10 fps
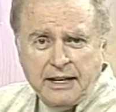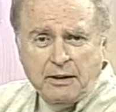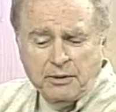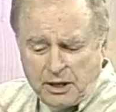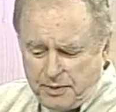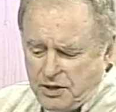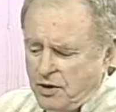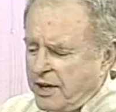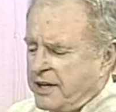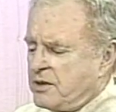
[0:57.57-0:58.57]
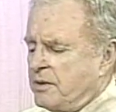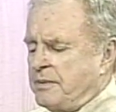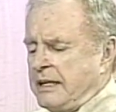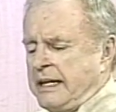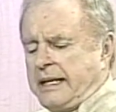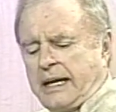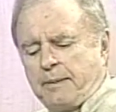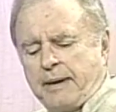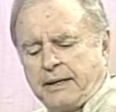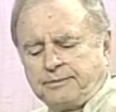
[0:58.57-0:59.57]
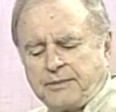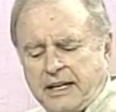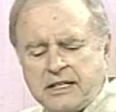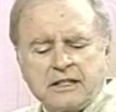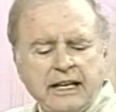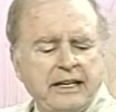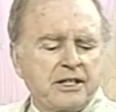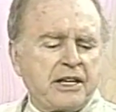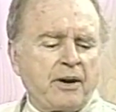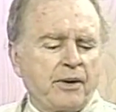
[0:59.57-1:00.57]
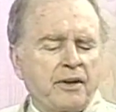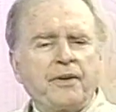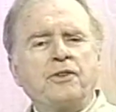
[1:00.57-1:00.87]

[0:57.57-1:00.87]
and we're going to be talking to him about his latest area of